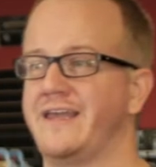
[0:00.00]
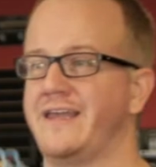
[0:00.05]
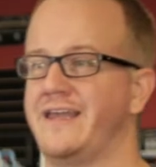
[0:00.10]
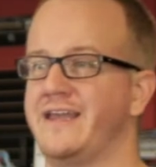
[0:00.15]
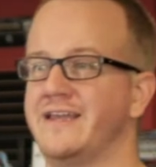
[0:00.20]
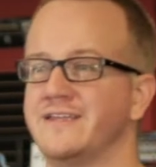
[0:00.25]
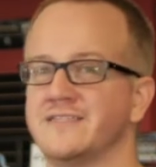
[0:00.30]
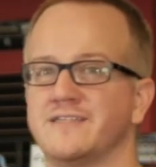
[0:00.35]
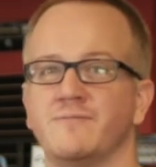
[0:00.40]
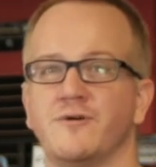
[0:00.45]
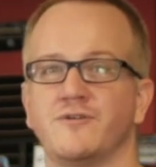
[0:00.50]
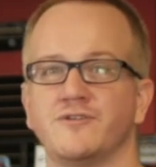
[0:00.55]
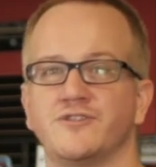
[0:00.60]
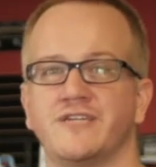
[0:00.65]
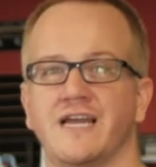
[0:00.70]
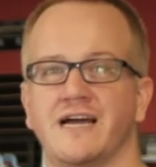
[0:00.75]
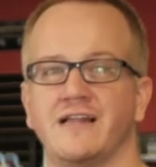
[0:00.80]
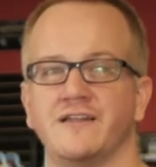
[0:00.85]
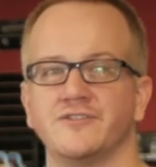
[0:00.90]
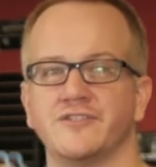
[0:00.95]
He is the most
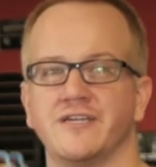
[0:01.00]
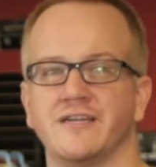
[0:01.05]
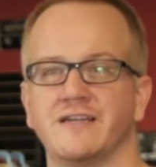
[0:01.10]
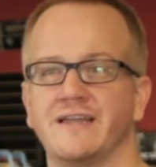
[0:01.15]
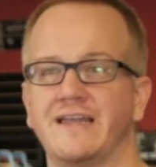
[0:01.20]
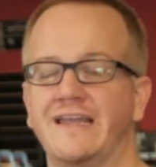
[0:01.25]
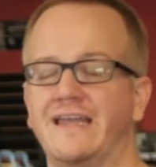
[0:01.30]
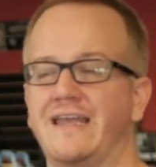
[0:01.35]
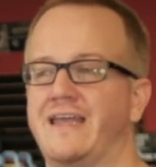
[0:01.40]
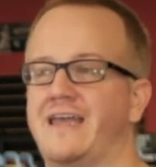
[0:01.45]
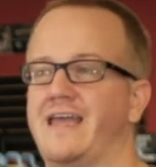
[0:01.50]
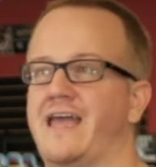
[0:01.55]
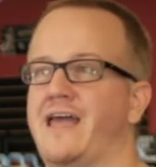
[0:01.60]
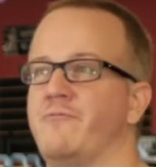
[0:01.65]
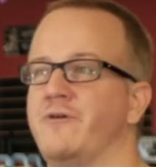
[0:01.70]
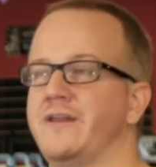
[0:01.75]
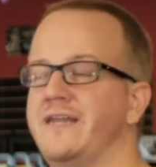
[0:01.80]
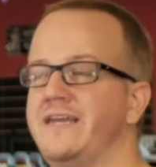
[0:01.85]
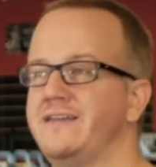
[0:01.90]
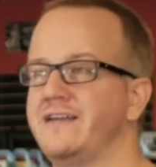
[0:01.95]
challenging.
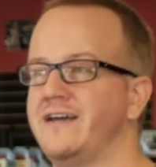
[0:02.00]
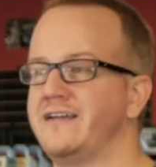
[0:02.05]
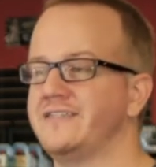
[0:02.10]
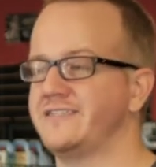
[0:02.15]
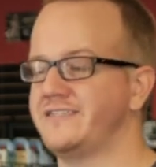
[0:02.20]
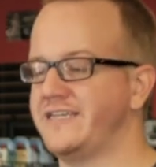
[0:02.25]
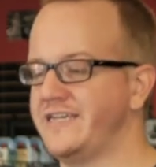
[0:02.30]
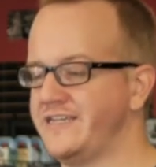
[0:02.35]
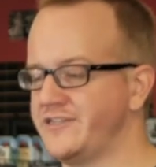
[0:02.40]
And what he does is